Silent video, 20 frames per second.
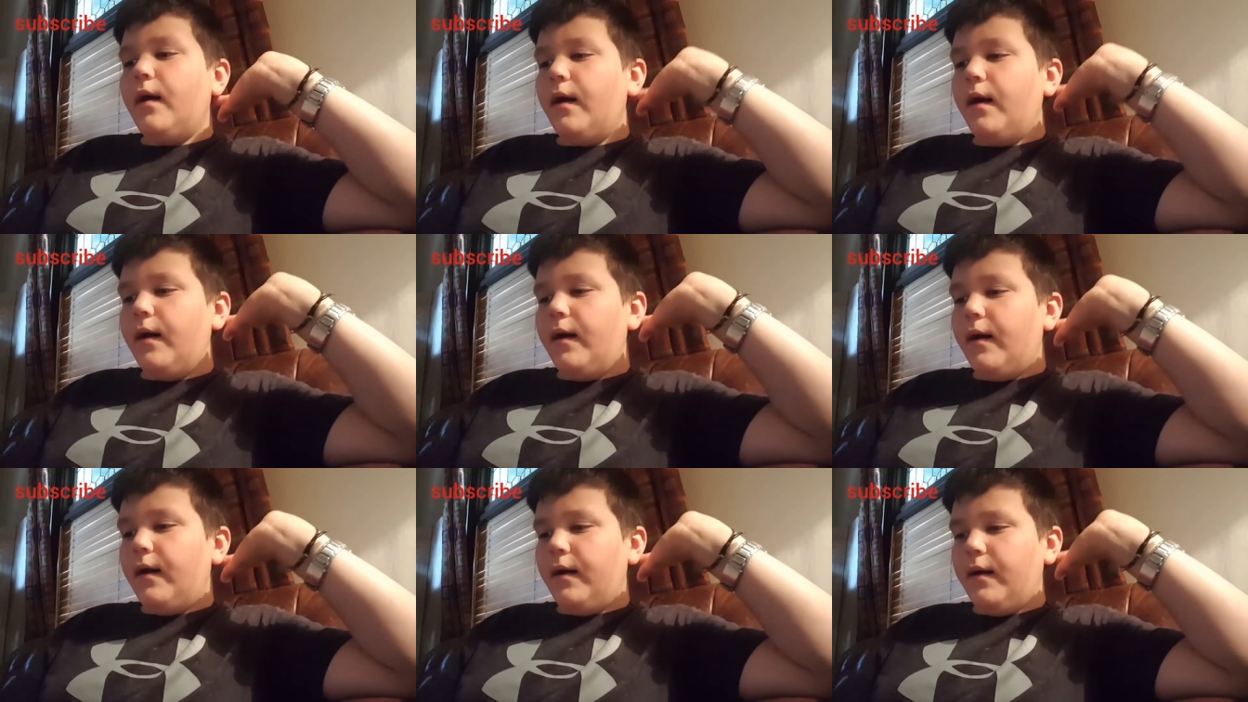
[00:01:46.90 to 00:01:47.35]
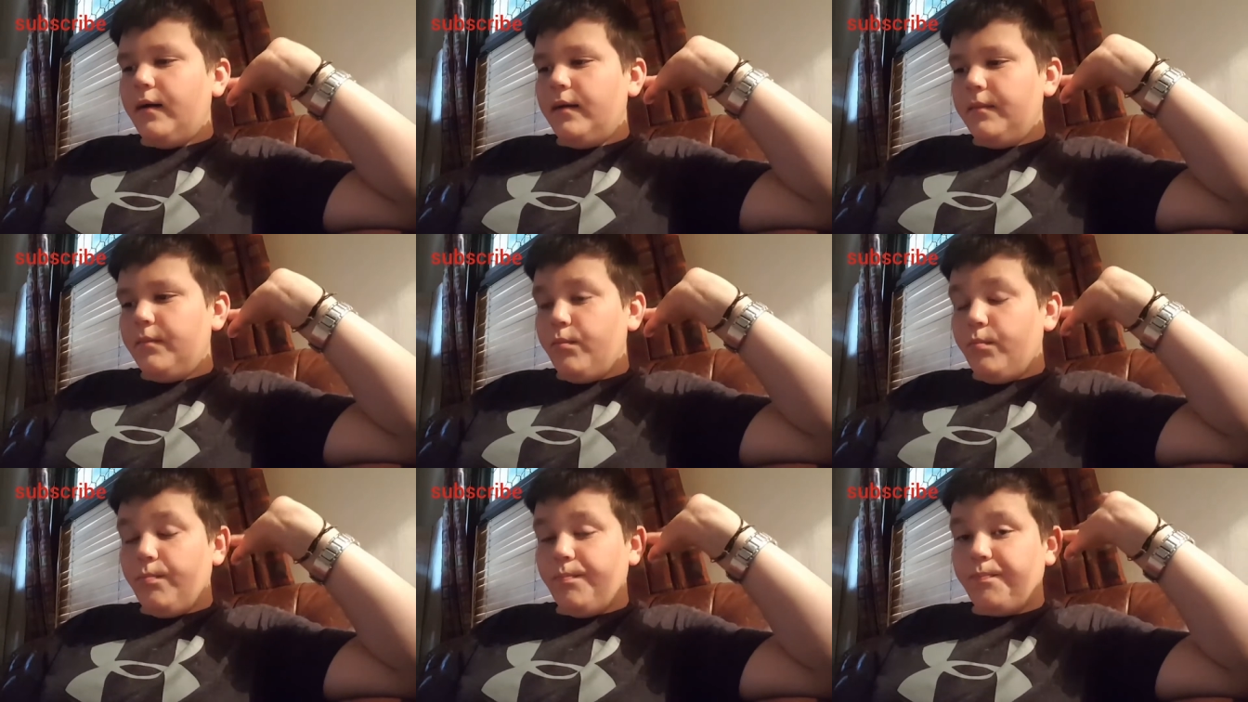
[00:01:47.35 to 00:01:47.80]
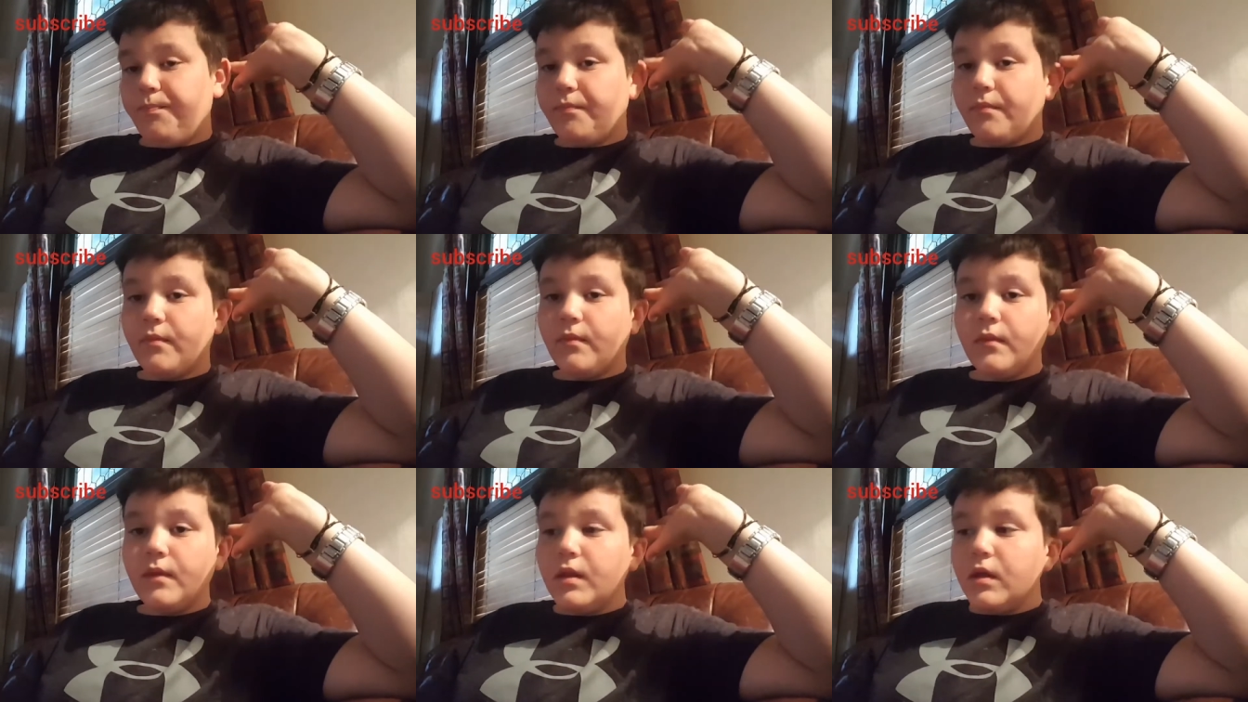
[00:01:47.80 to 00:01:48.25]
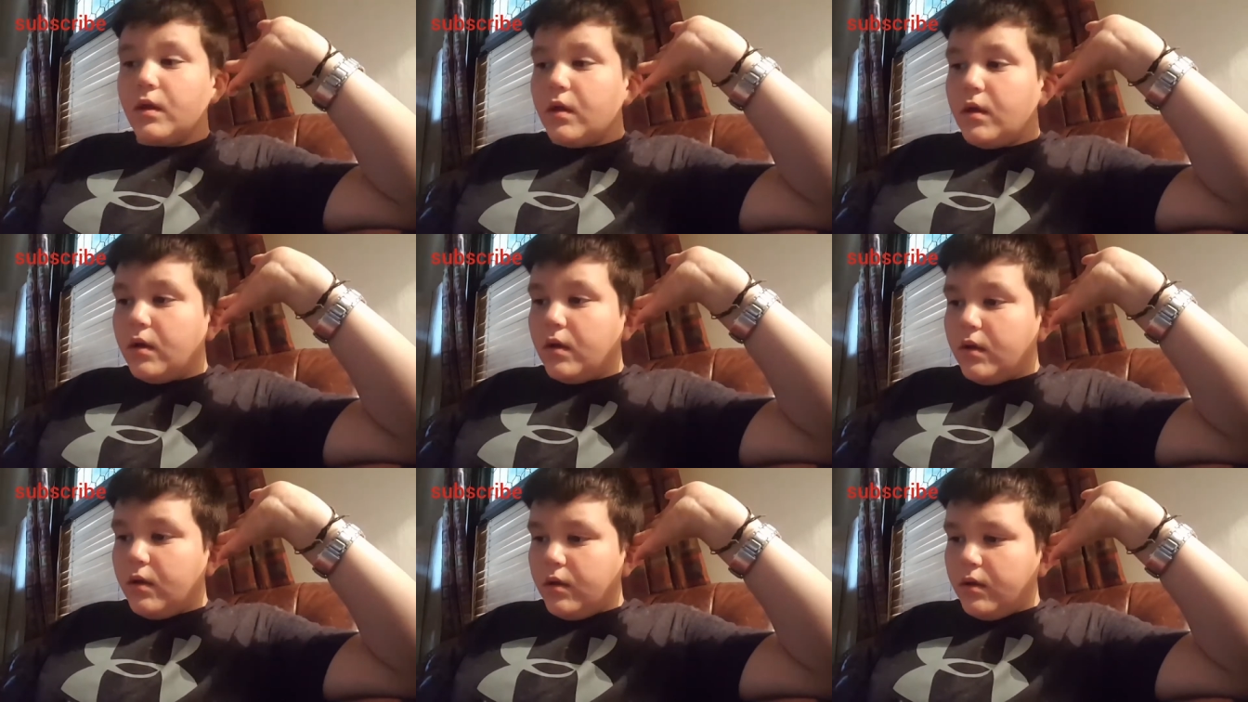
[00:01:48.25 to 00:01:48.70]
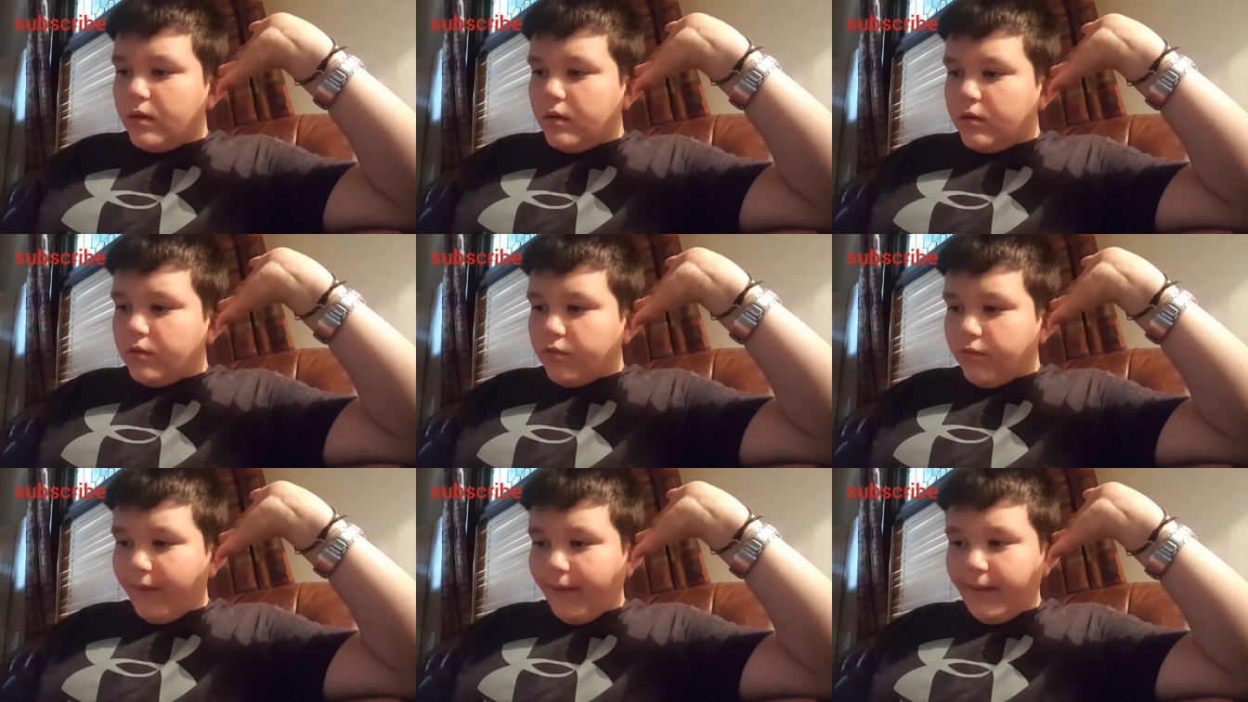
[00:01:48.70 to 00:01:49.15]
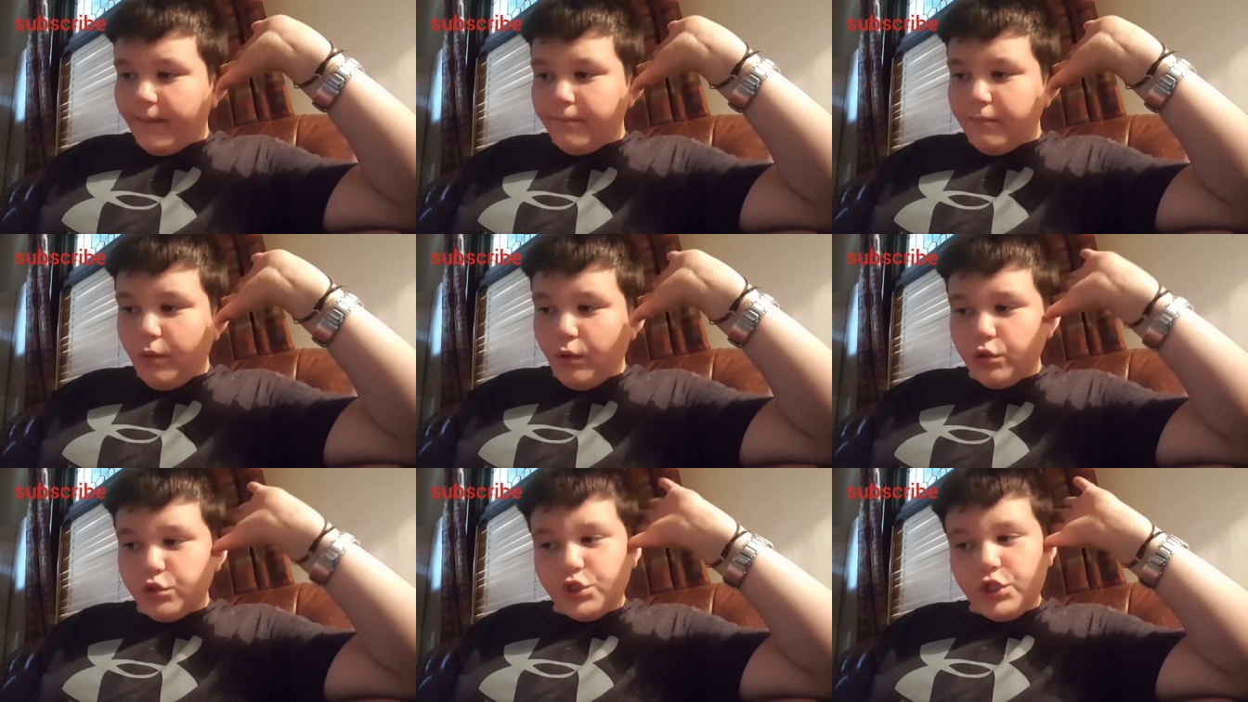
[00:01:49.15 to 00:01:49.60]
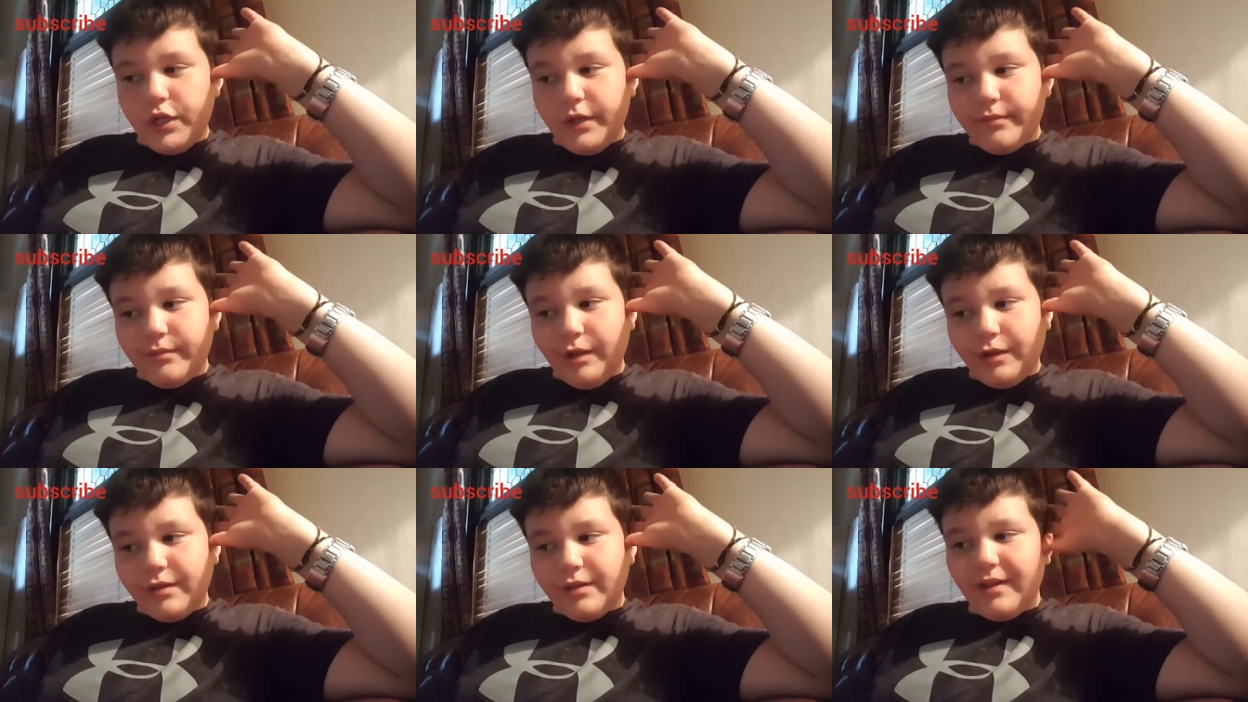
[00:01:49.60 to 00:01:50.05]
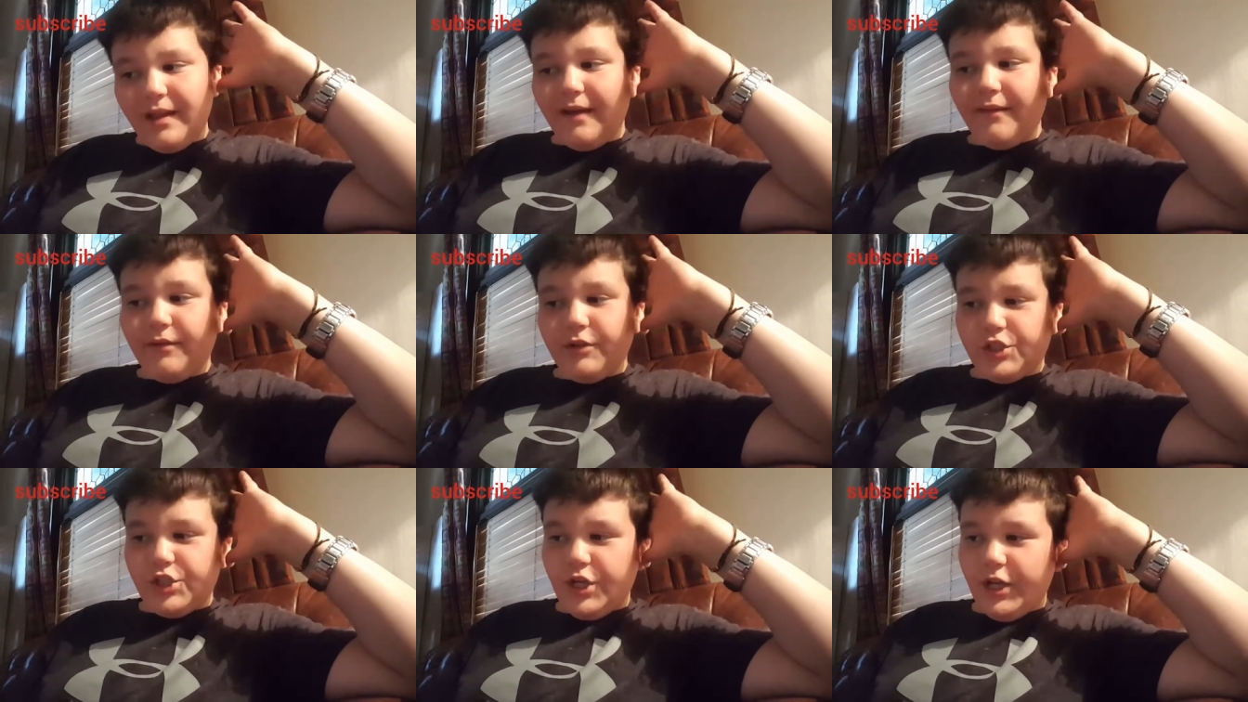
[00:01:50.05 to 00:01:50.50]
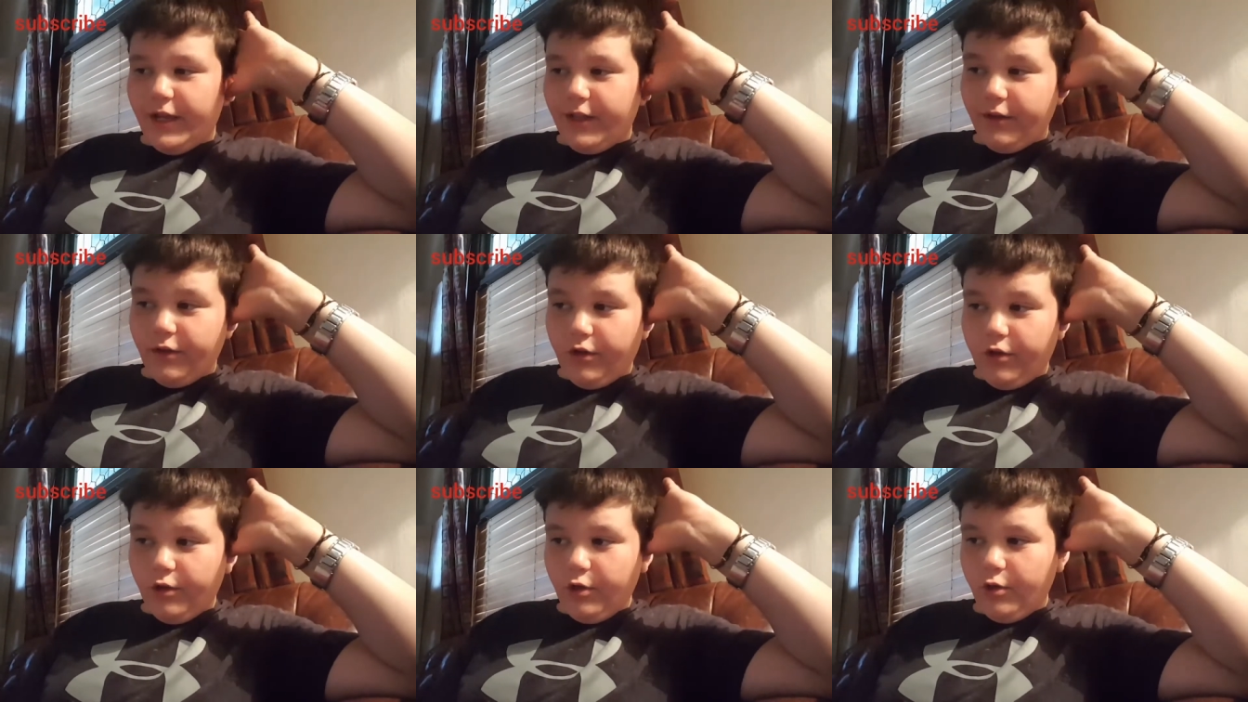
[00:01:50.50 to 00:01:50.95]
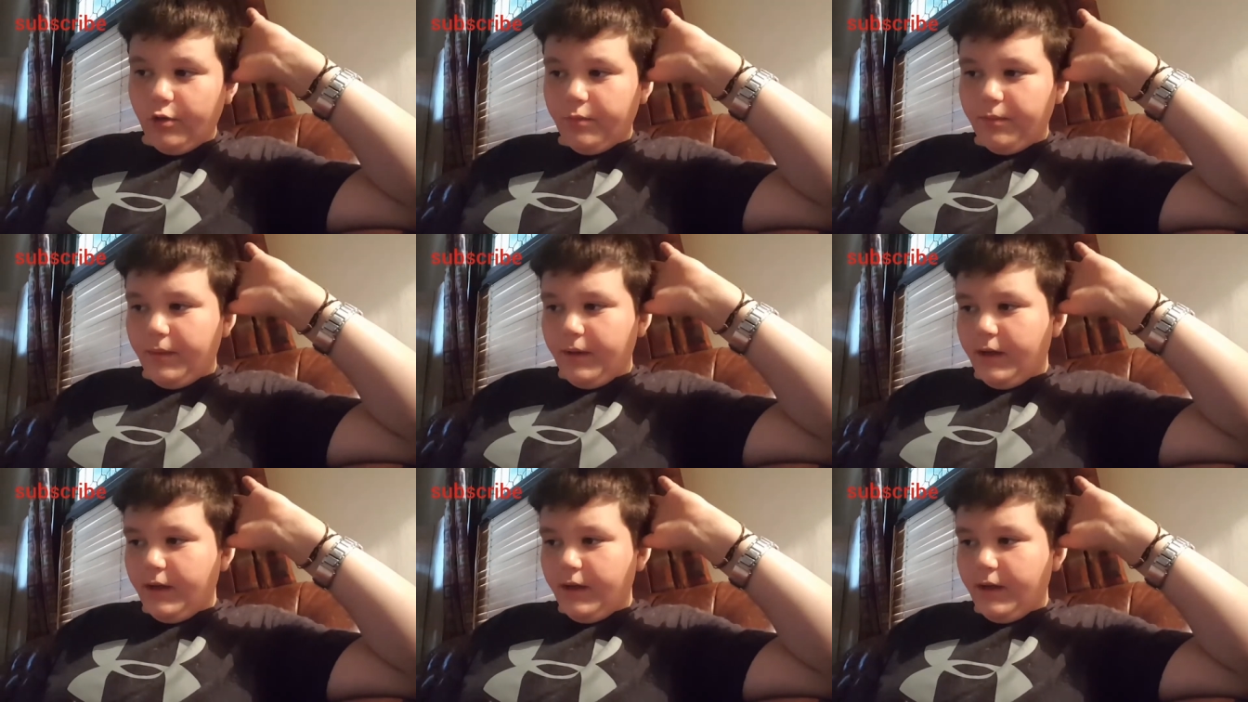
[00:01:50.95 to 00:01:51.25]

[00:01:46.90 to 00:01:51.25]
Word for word: Um. Rainbow Sheet doesn't have a channel,